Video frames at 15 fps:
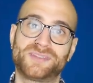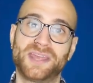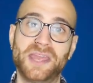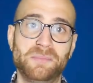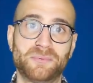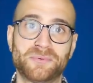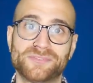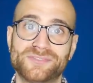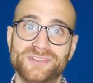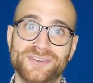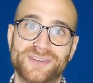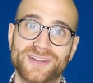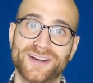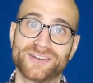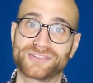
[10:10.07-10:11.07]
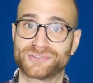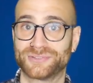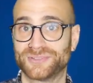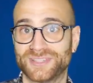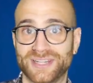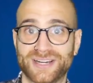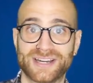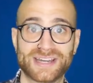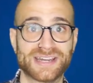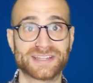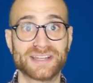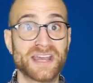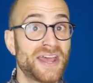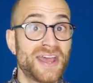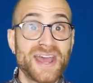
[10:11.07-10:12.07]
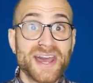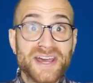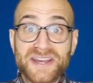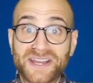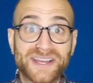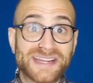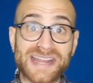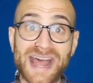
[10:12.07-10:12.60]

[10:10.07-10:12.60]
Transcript: table with Newcastle United. It could